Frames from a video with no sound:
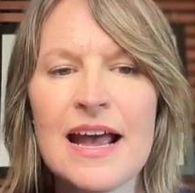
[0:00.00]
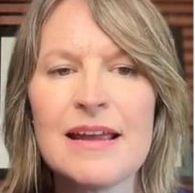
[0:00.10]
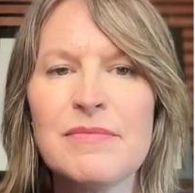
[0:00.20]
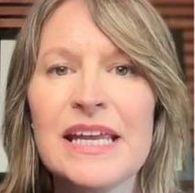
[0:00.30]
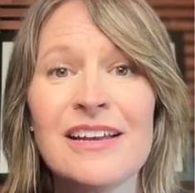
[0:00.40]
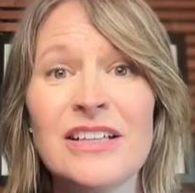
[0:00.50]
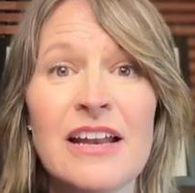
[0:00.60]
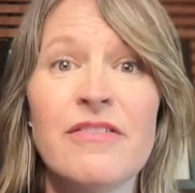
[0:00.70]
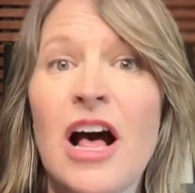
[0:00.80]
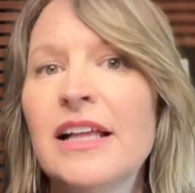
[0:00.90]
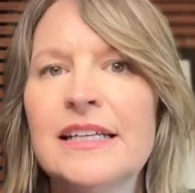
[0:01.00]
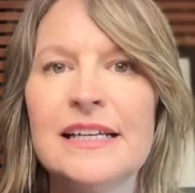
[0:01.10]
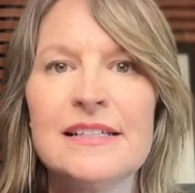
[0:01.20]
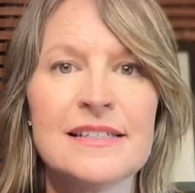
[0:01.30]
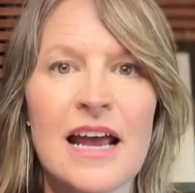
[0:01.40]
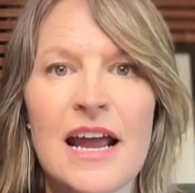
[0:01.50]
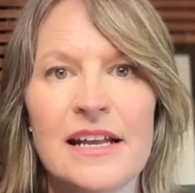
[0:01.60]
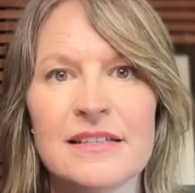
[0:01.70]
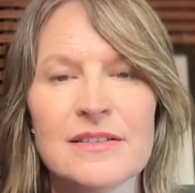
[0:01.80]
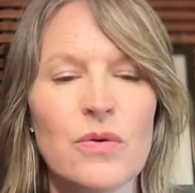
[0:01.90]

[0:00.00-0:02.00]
I am making a lot of holiday designs.